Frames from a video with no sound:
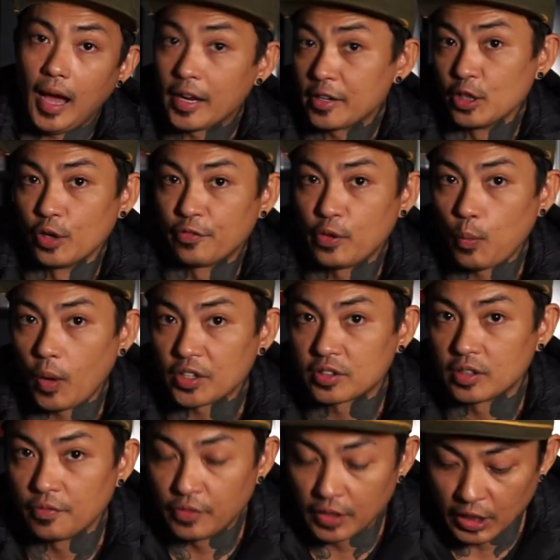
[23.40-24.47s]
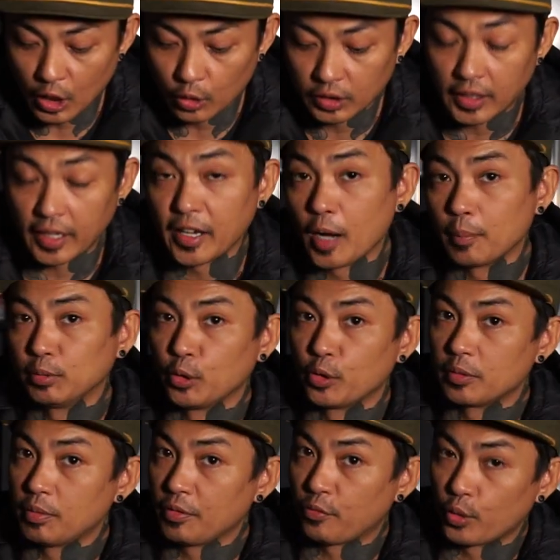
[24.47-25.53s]
I don't know if you watched the video that I
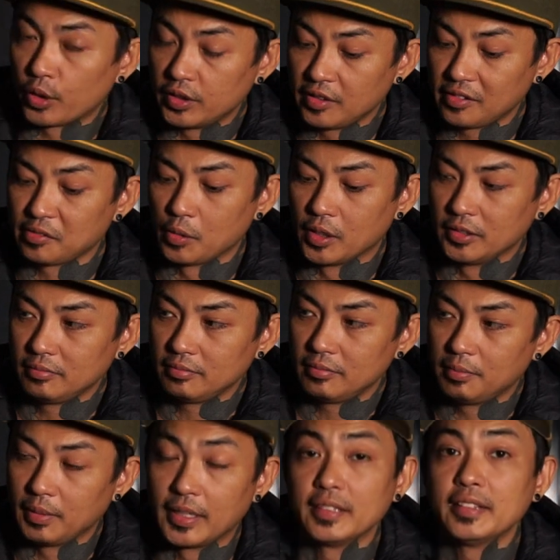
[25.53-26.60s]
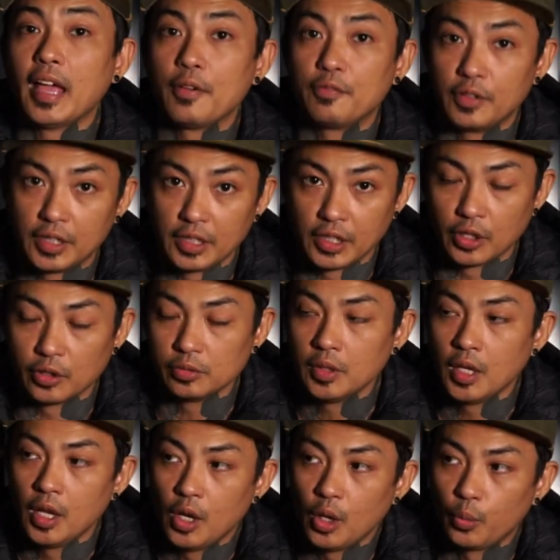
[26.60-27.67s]
uploaded before this one, but in that video,
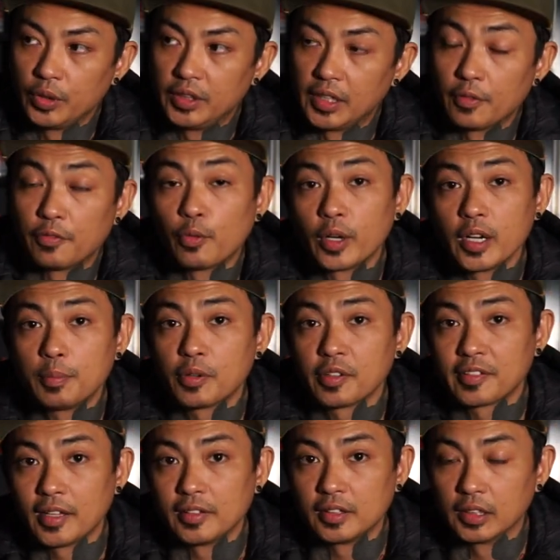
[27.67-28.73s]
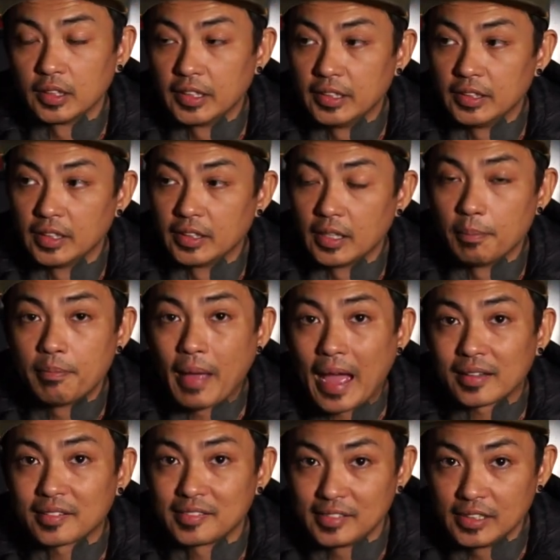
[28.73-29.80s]
we did a 40% delete in the
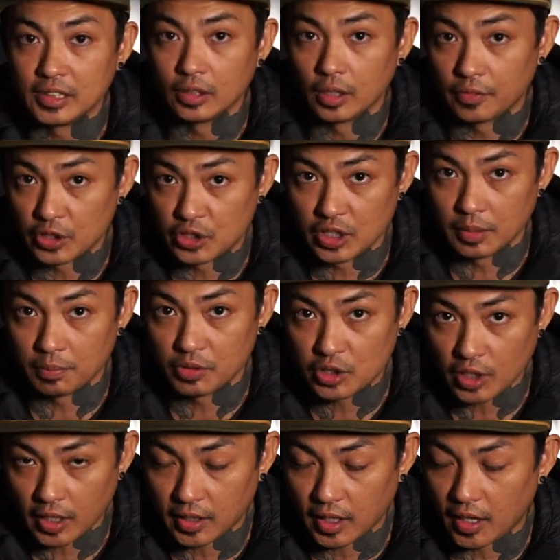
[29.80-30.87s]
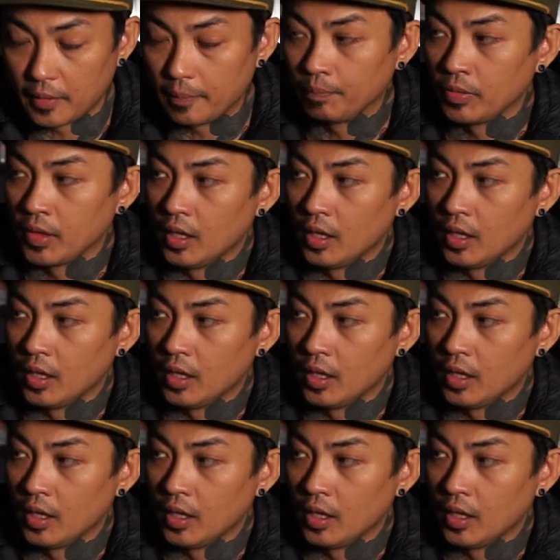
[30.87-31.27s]
back seat of a Jeep JK.